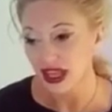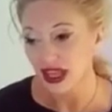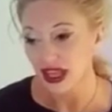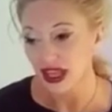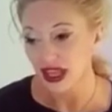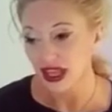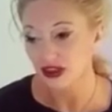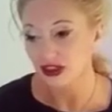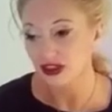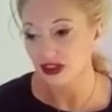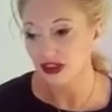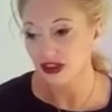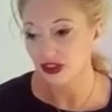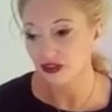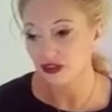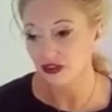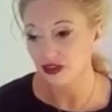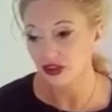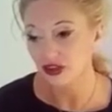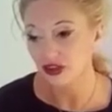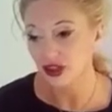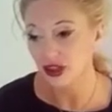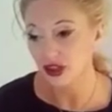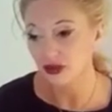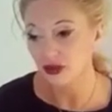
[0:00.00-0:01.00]
how do they
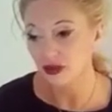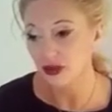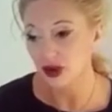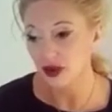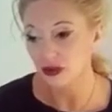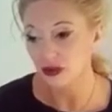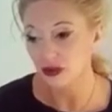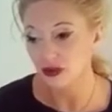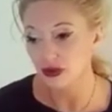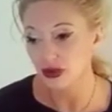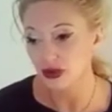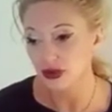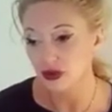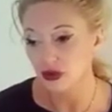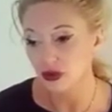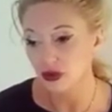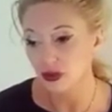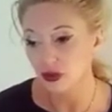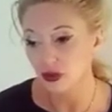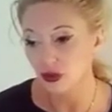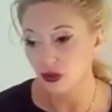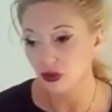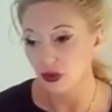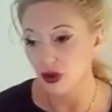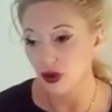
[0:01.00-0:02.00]
feel about
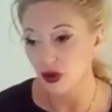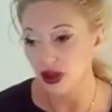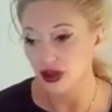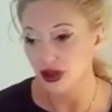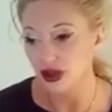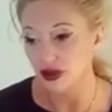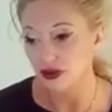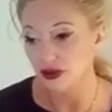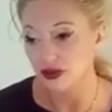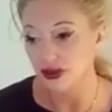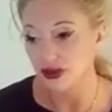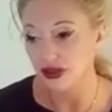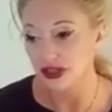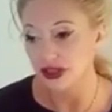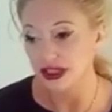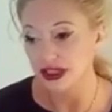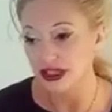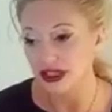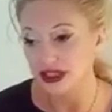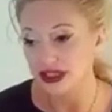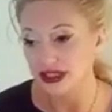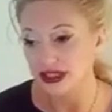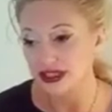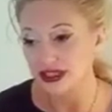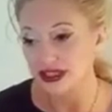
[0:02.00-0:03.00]
mutable water,
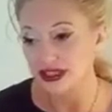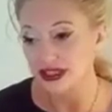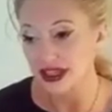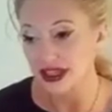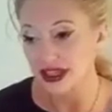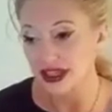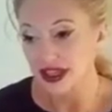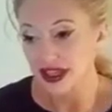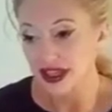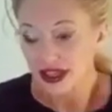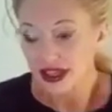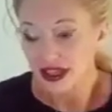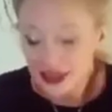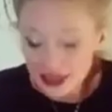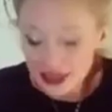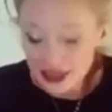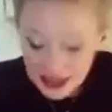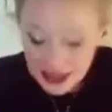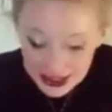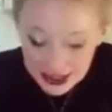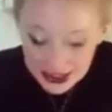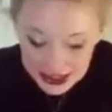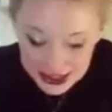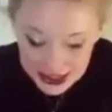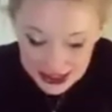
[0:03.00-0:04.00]
please? And
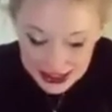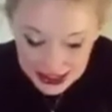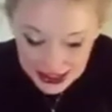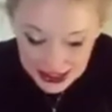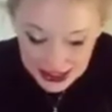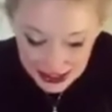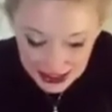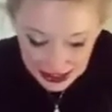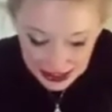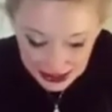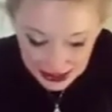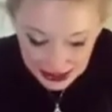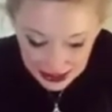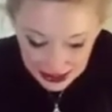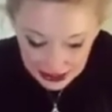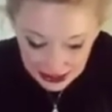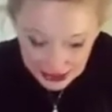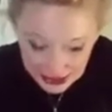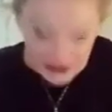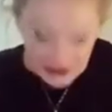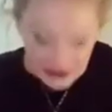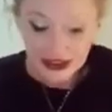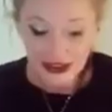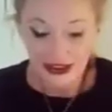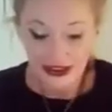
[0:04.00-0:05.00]
that's it.
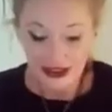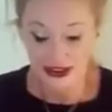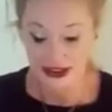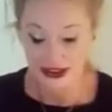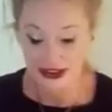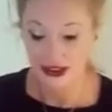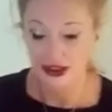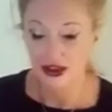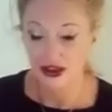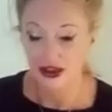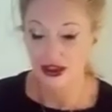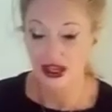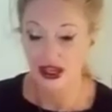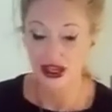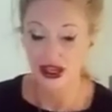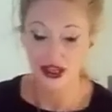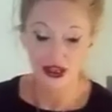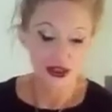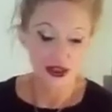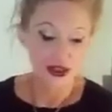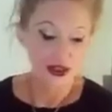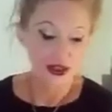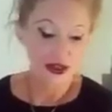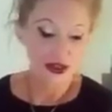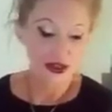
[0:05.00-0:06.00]

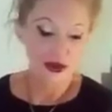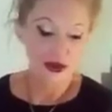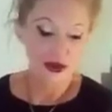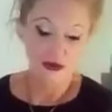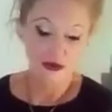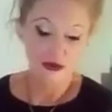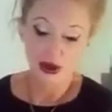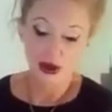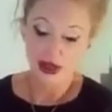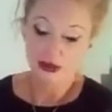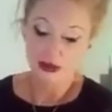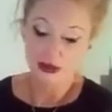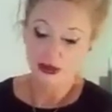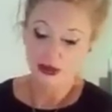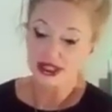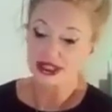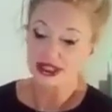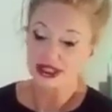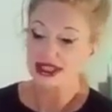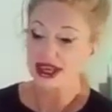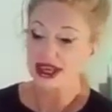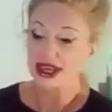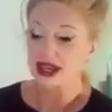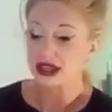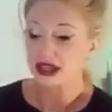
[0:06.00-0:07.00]
Okay, bottom of the
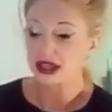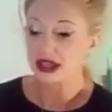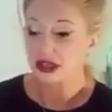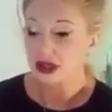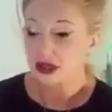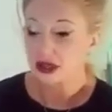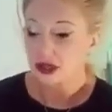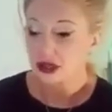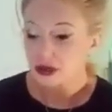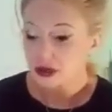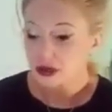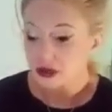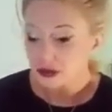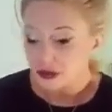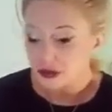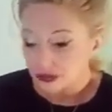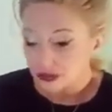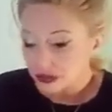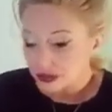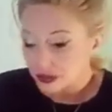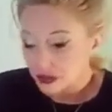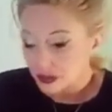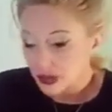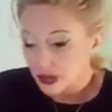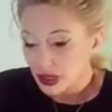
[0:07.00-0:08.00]
deck.
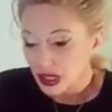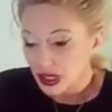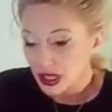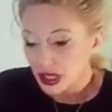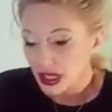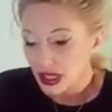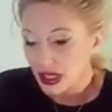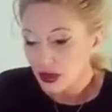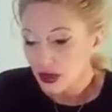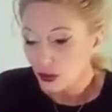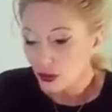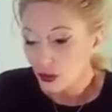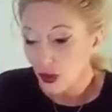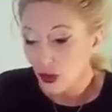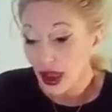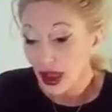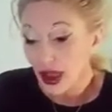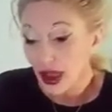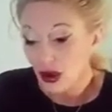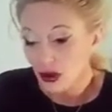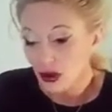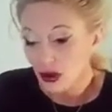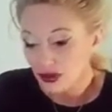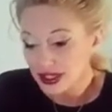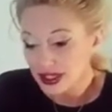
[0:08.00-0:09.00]
Uh,
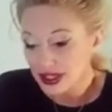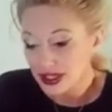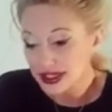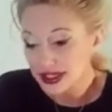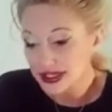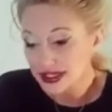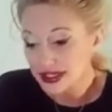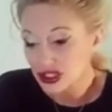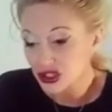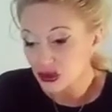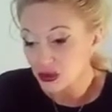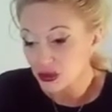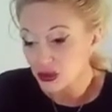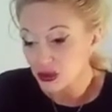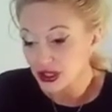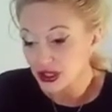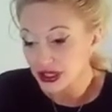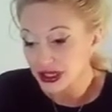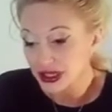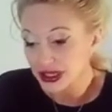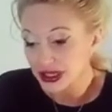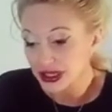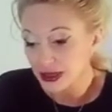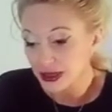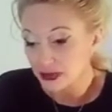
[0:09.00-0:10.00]
wow, this is Jupiter
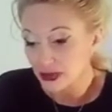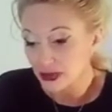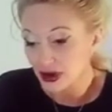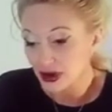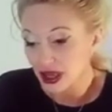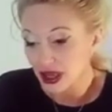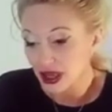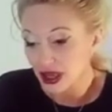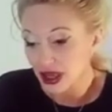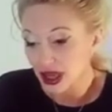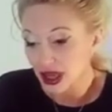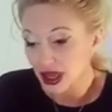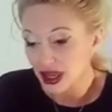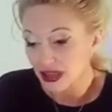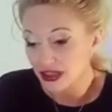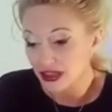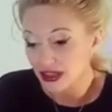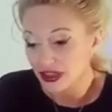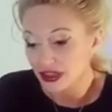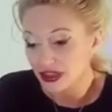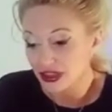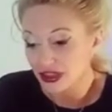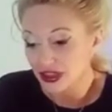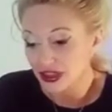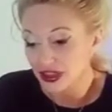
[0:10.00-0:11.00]
in Libra. I
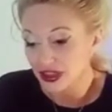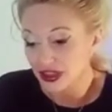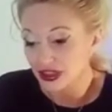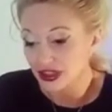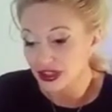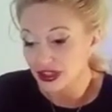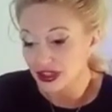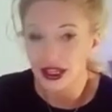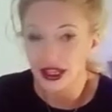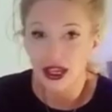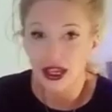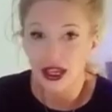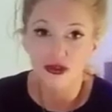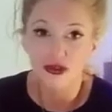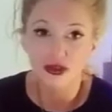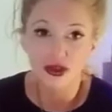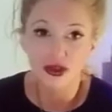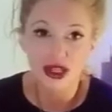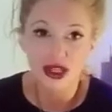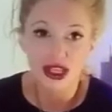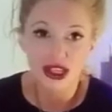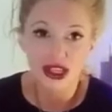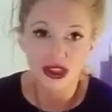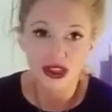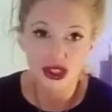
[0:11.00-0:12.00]
feel like I
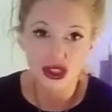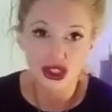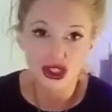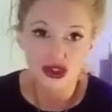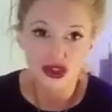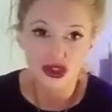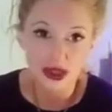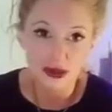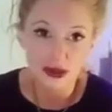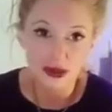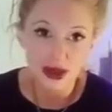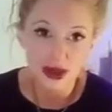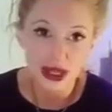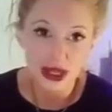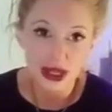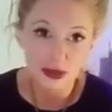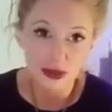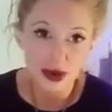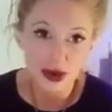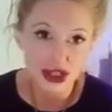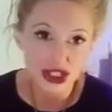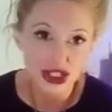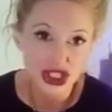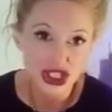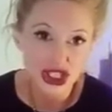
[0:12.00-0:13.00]
feel like they're dreaming
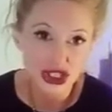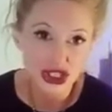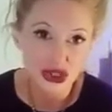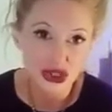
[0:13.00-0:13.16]
about